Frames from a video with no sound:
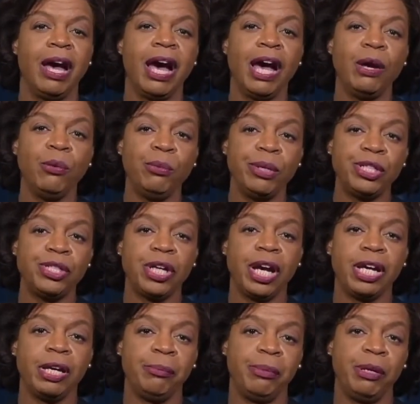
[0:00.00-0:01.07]
I wish I
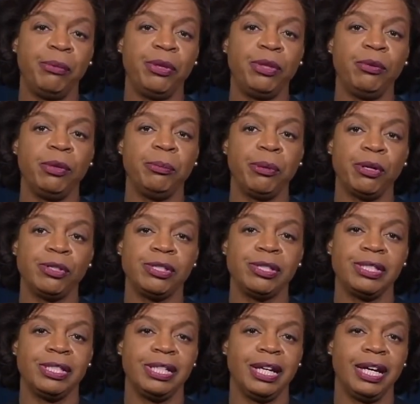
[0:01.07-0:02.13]
could be with you in person
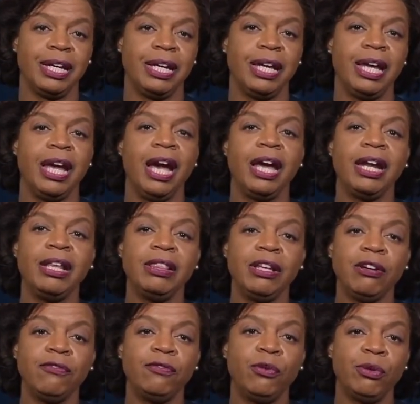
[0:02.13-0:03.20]
today, and I
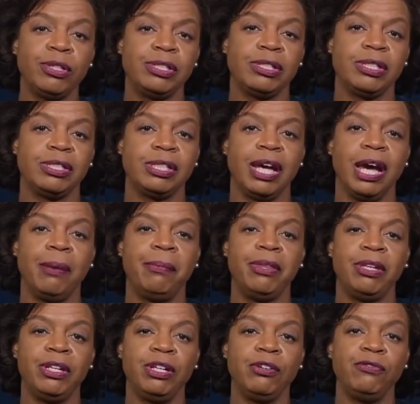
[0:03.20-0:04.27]
look forward to the time in
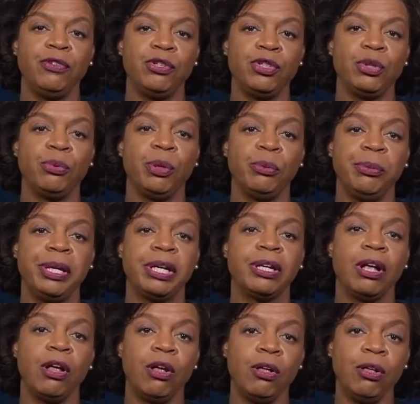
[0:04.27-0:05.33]
the near future when we can
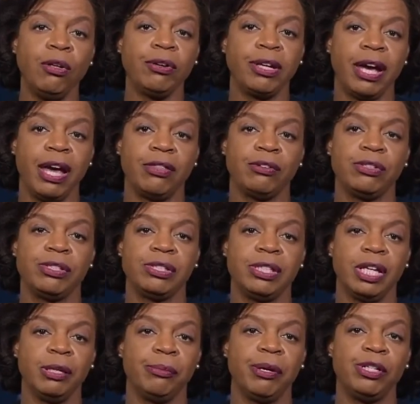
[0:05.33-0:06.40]
all gather to
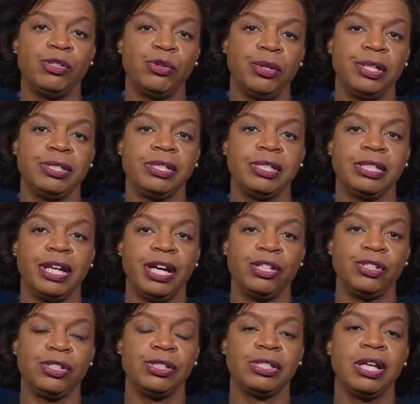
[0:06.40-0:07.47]
celebrate joyous
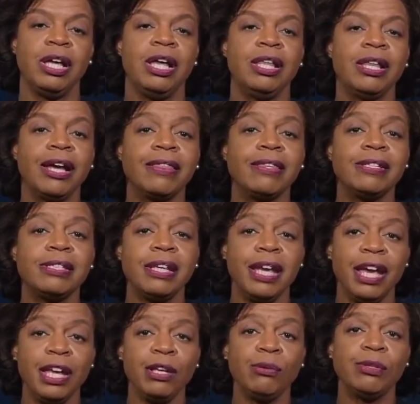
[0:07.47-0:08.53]
occasions like this
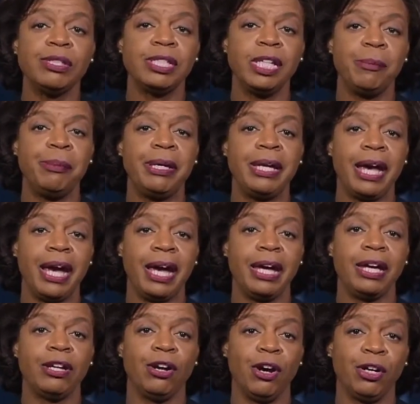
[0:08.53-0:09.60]
annual CPA
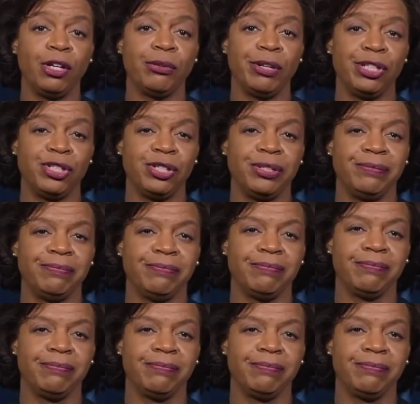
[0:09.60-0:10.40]
inauguration.